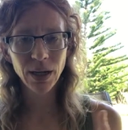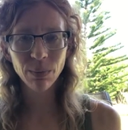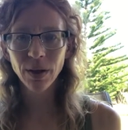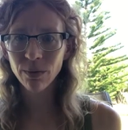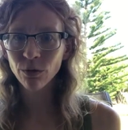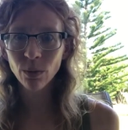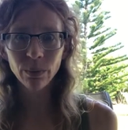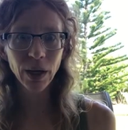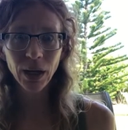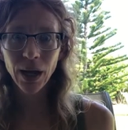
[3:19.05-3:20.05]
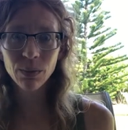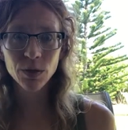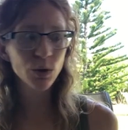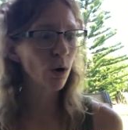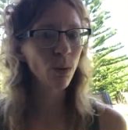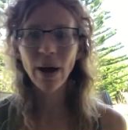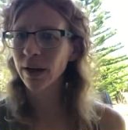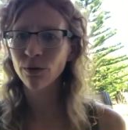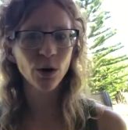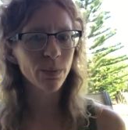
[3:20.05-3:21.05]
Keep them from being able to go
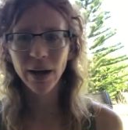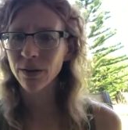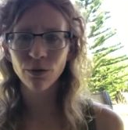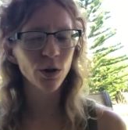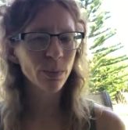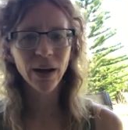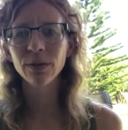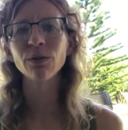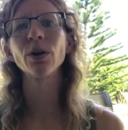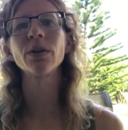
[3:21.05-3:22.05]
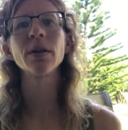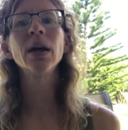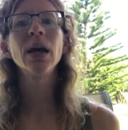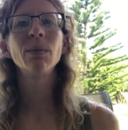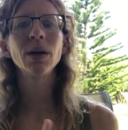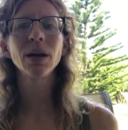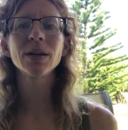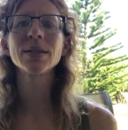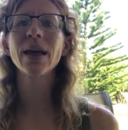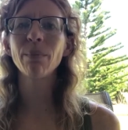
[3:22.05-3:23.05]
back and forth, back and forth, back and forth
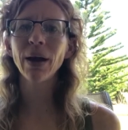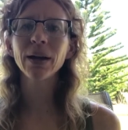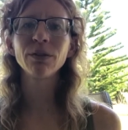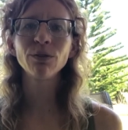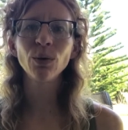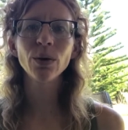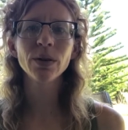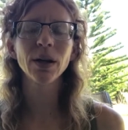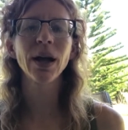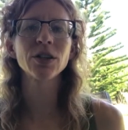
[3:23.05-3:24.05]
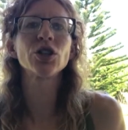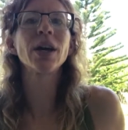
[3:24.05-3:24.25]
because that back and forth can